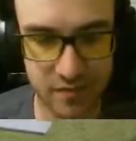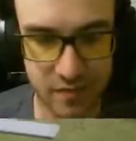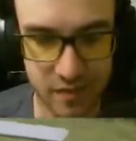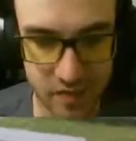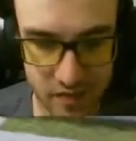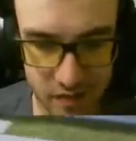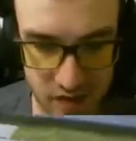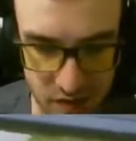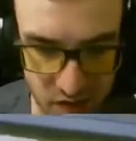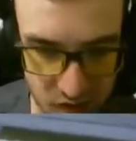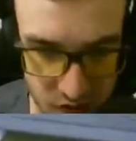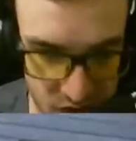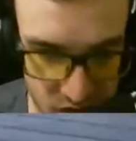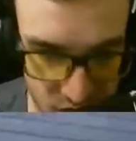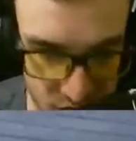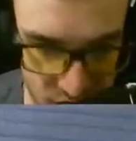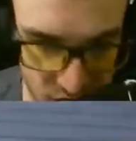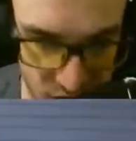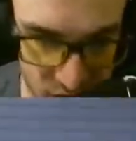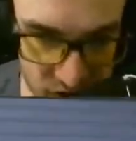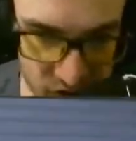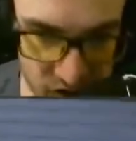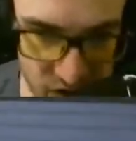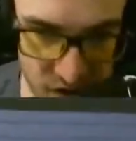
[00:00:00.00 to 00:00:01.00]

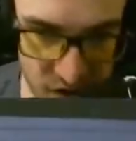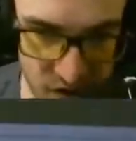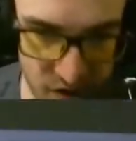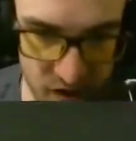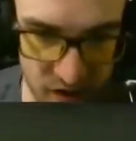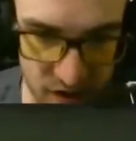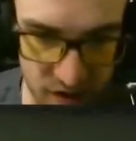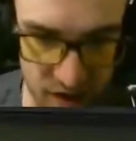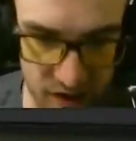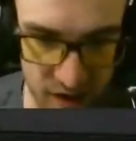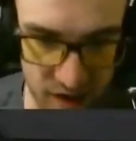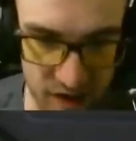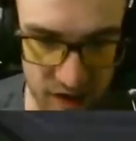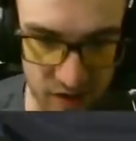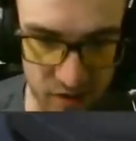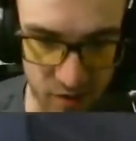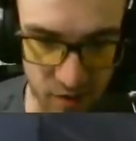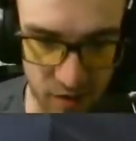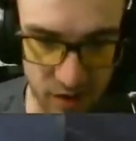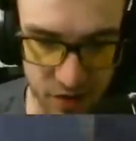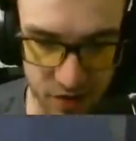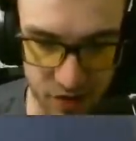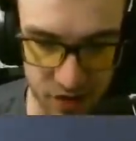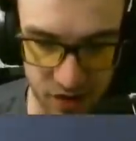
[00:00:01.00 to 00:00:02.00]
seriously think it needs
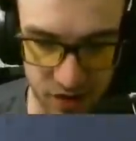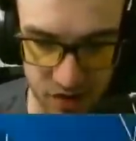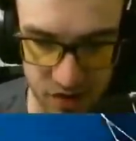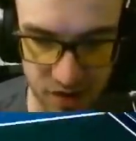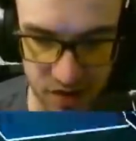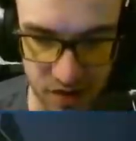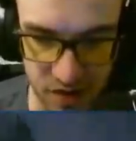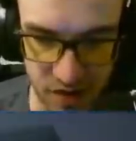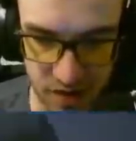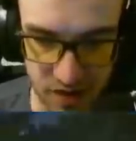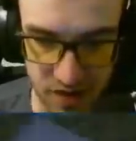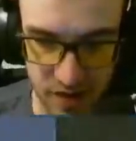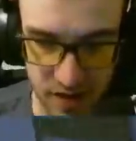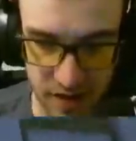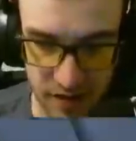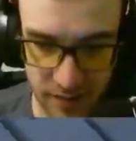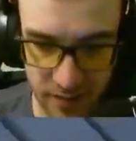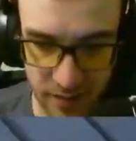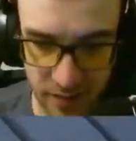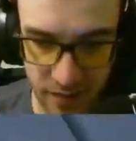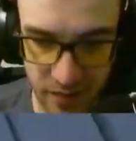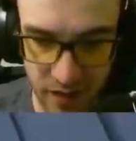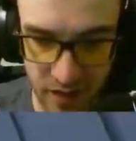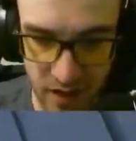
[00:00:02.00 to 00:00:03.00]
readjusted and looked at.
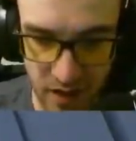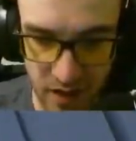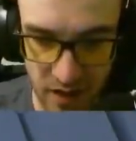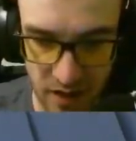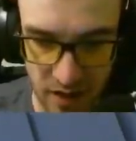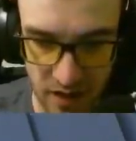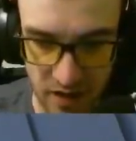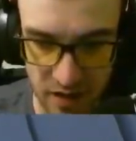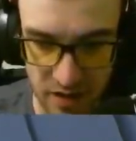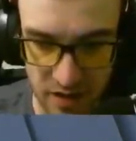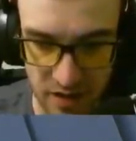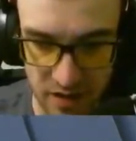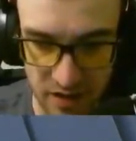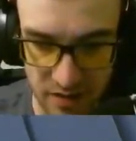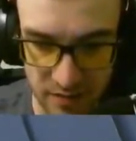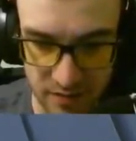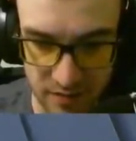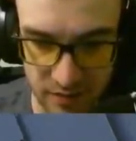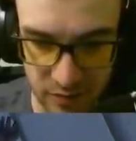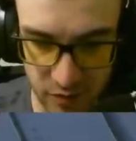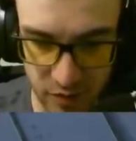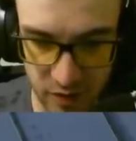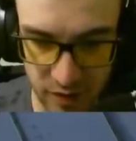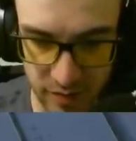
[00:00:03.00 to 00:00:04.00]

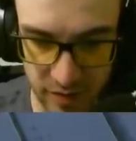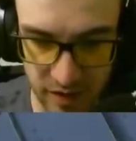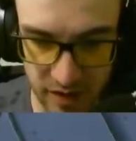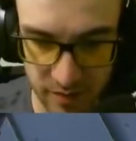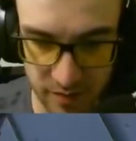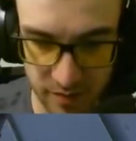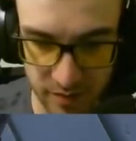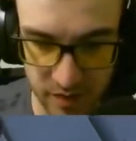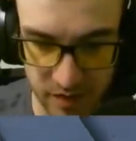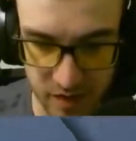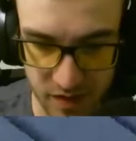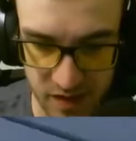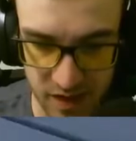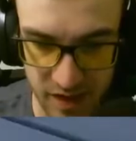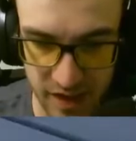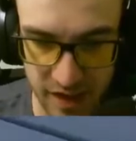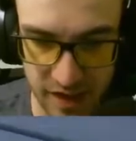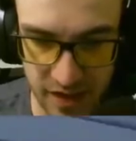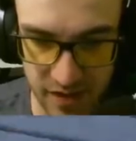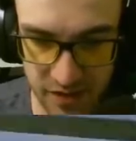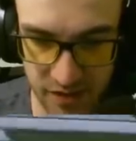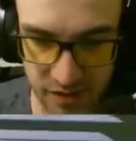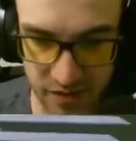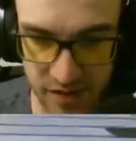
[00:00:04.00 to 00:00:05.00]
We're gonna pick up this
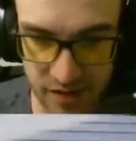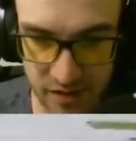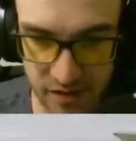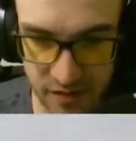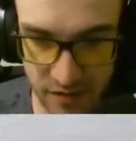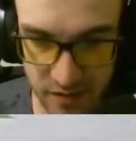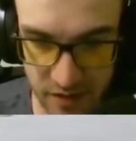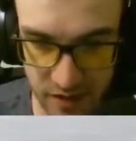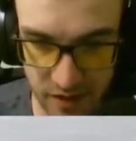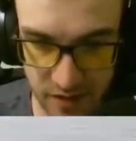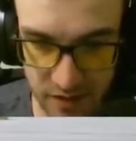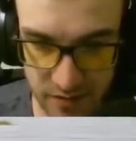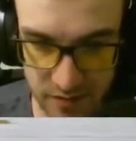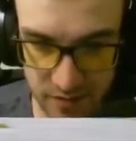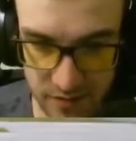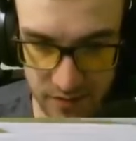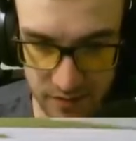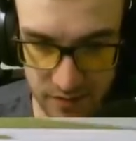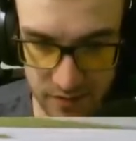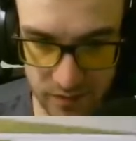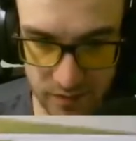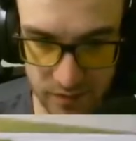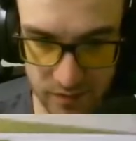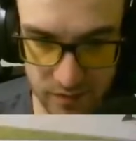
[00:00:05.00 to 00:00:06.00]
KA3, right?
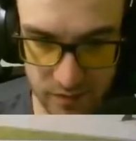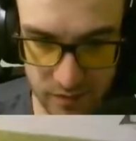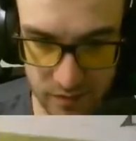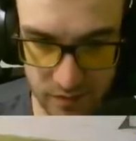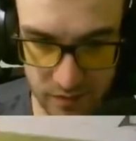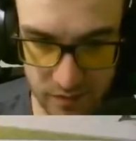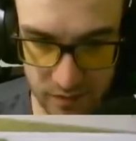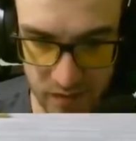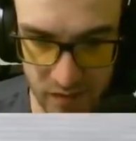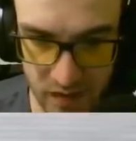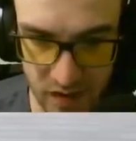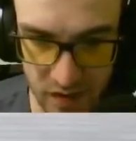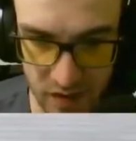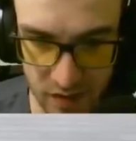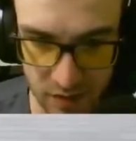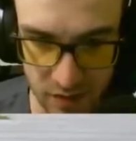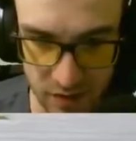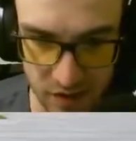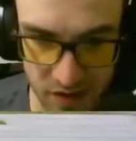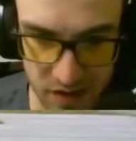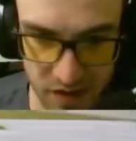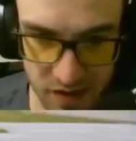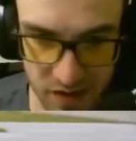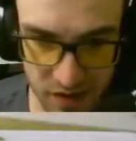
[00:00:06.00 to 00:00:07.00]
We
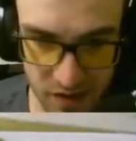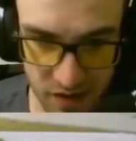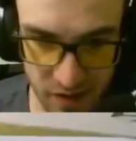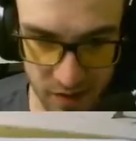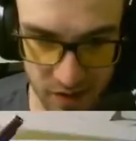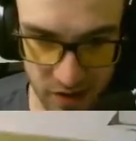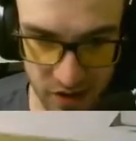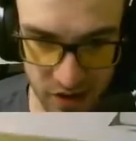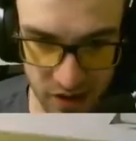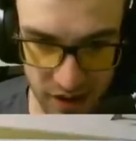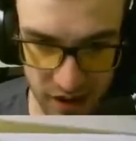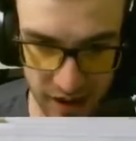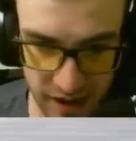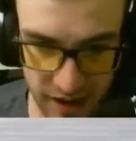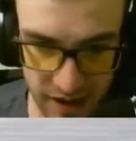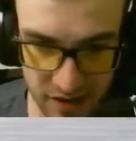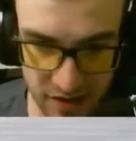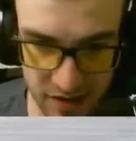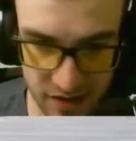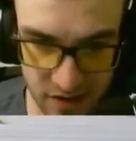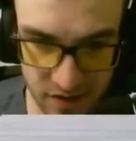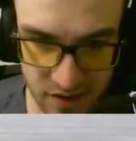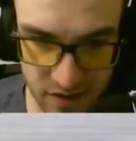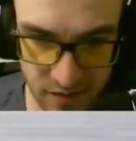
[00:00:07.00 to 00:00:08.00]
see how much kick it
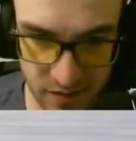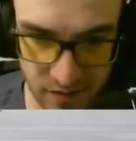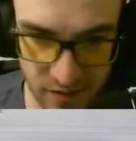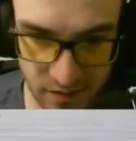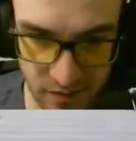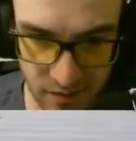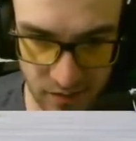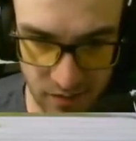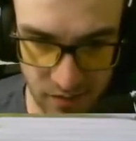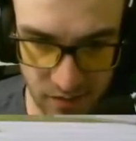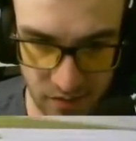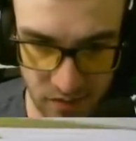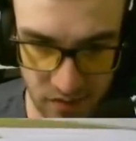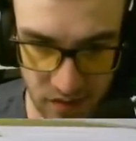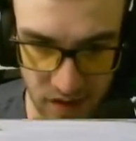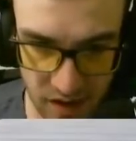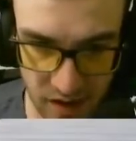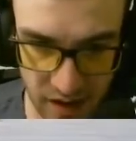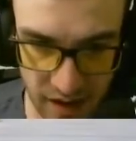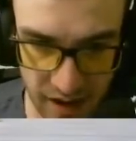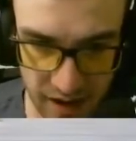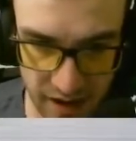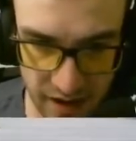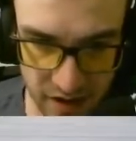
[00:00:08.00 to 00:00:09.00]
has.
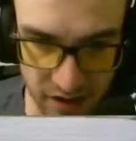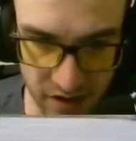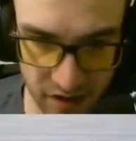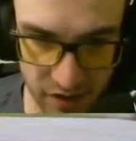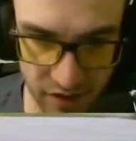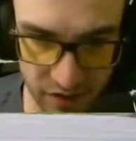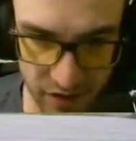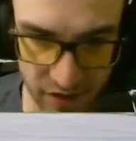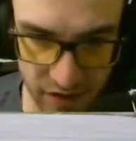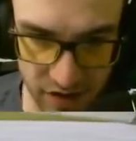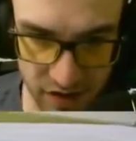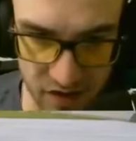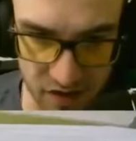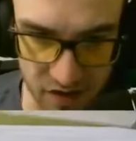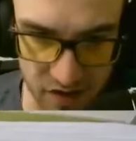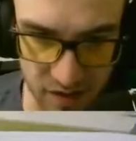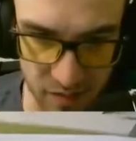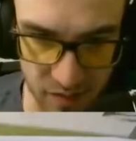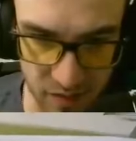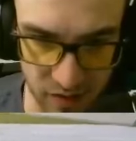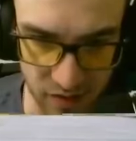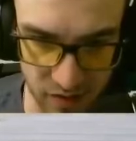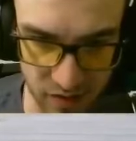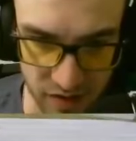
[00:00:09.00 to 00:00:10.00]
It can do a very
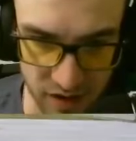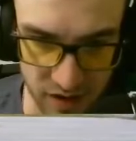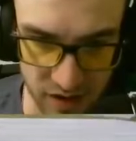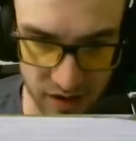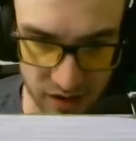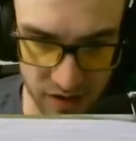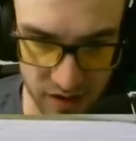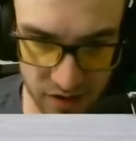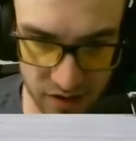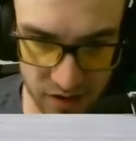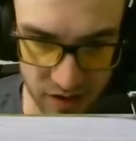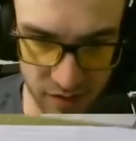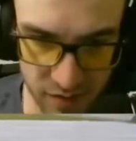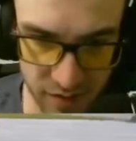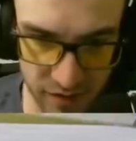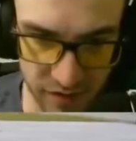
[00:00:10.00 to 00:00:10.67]
similar thing. You can do